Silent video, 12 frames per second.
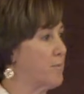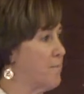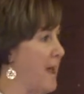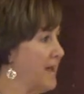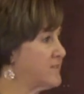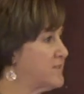
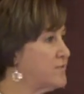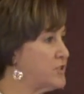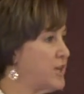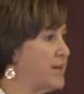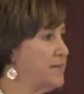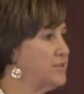massive
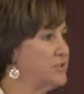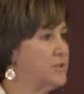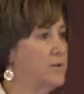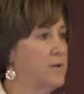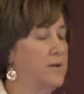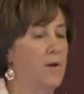change
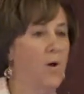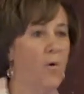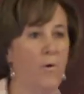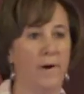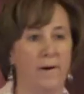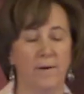
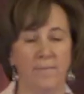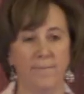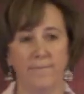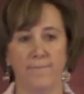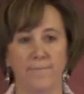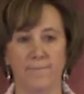or
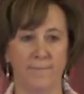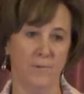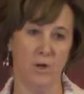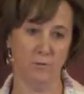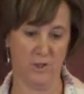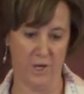
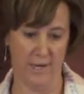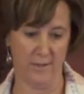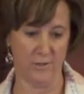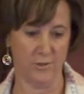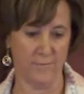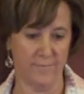no
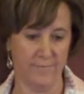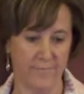change.